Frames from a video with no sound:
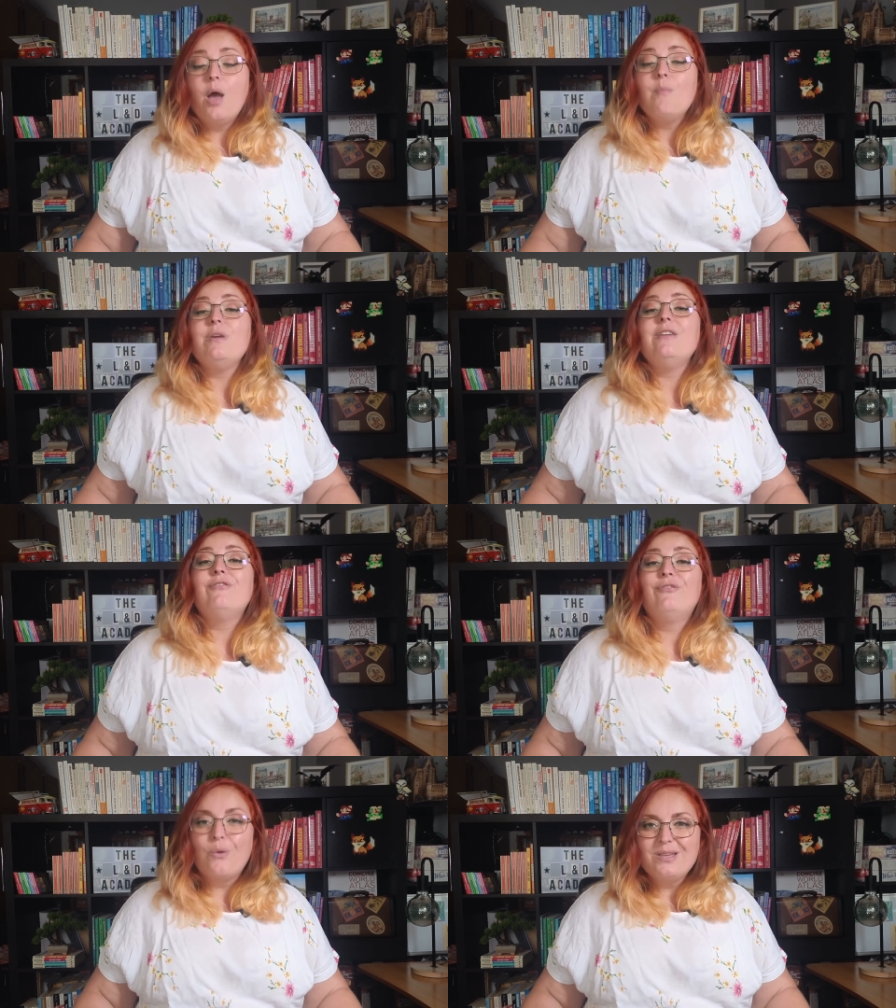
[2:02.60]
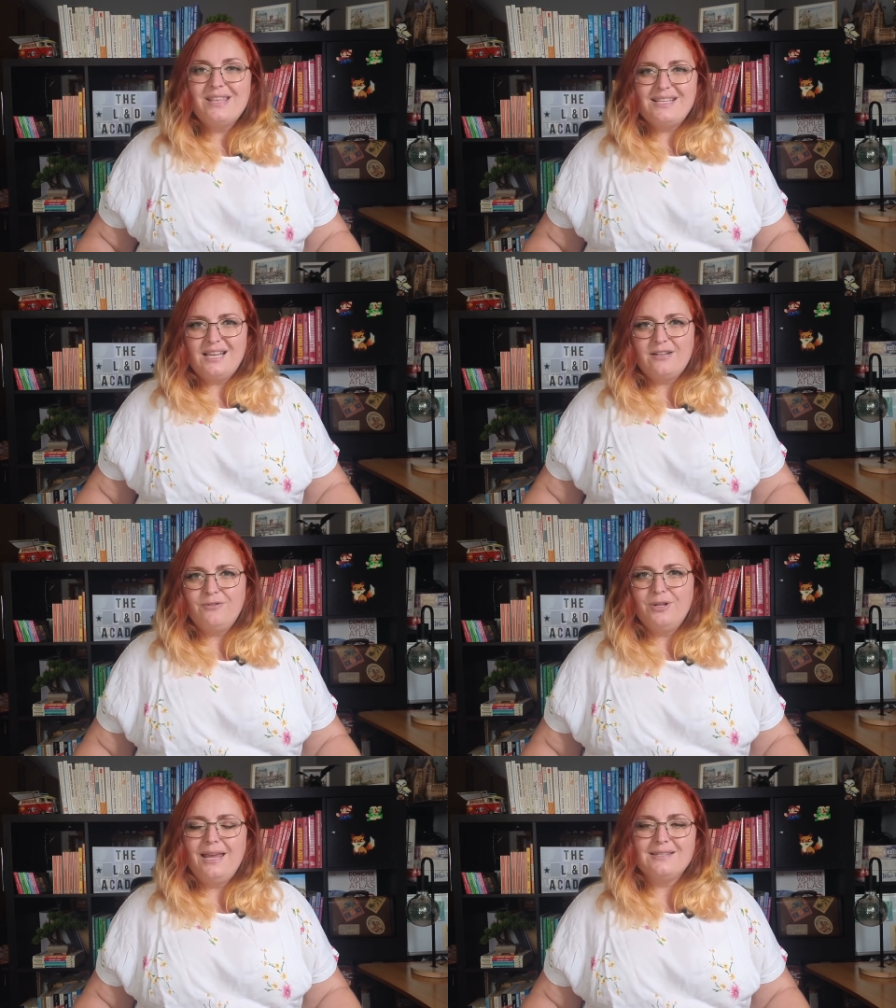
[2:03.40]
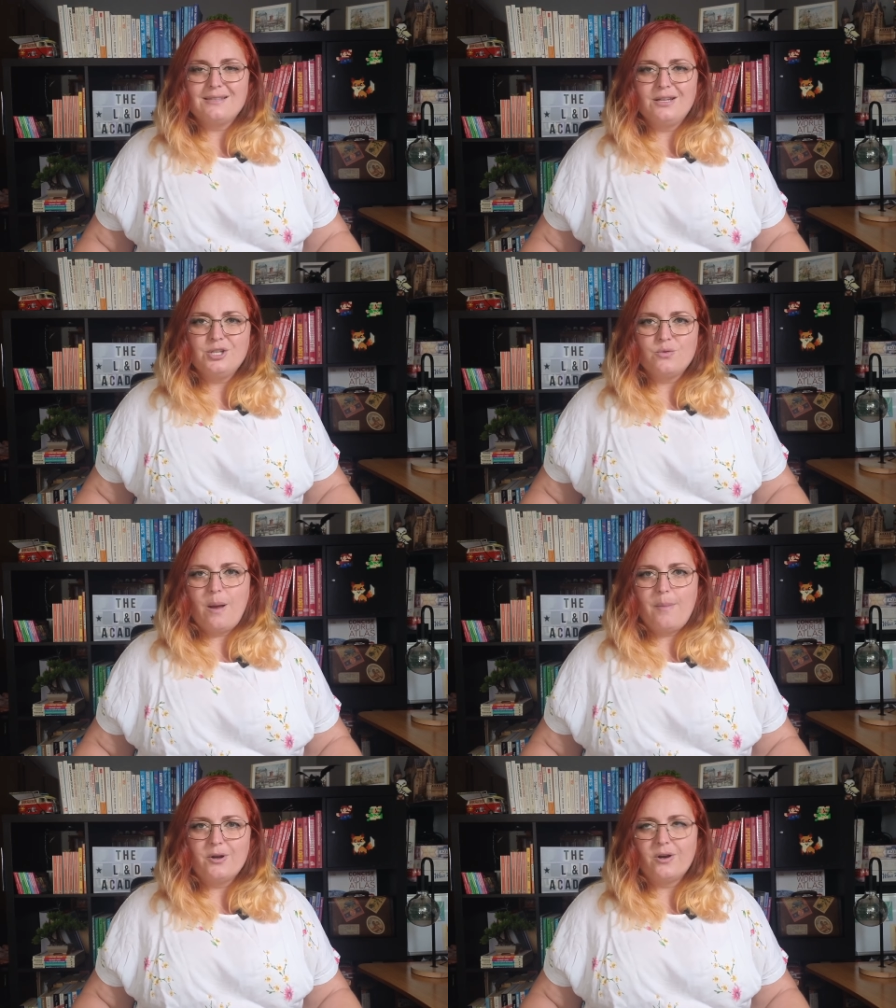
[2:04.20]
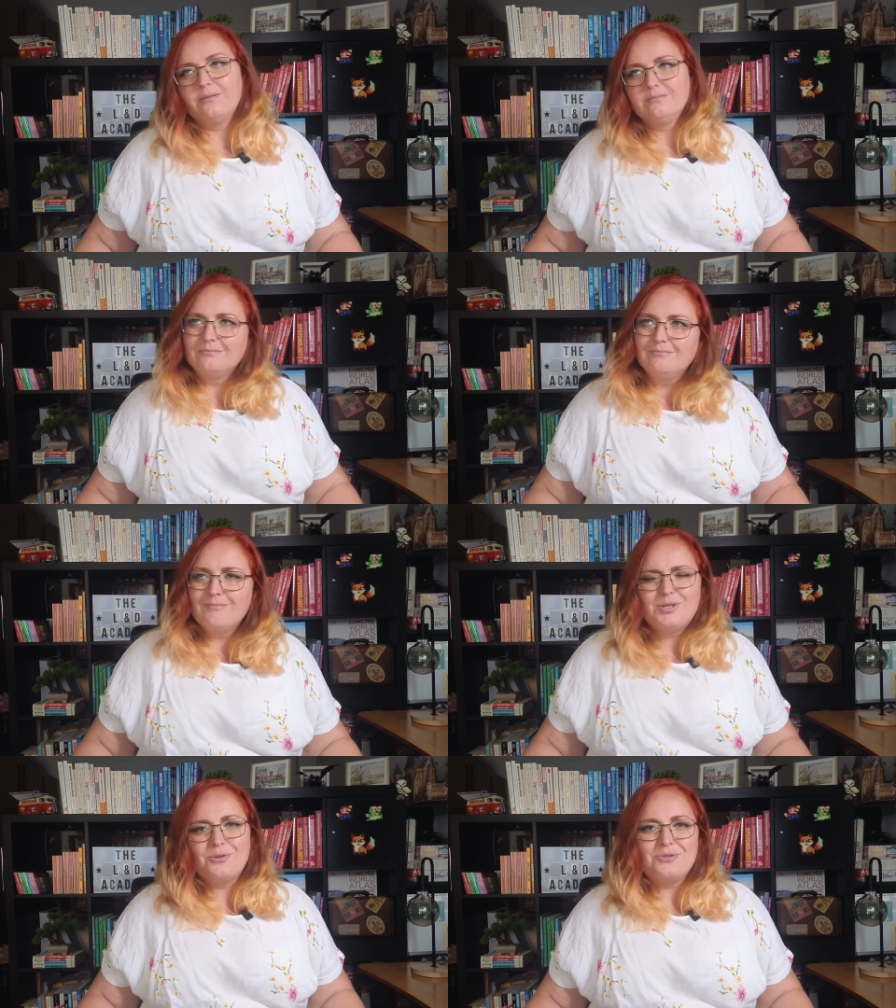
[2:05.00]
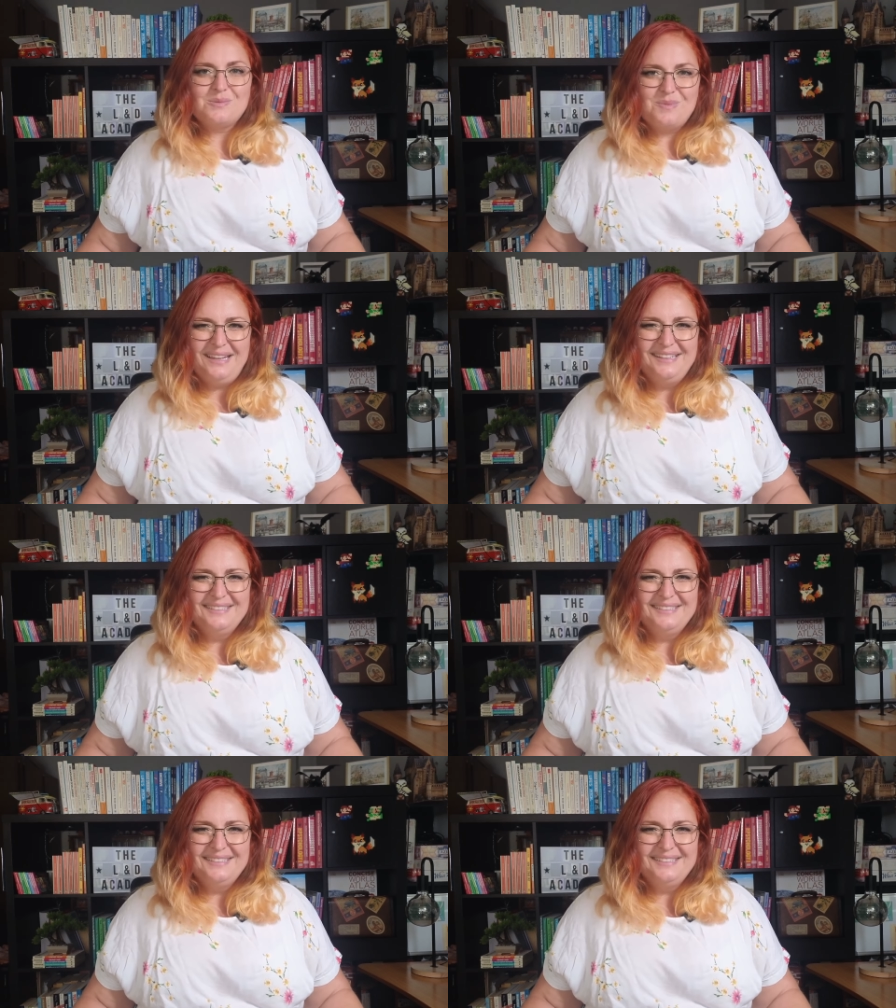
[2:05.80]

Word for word: before they set foot inside your webinar, so to speak.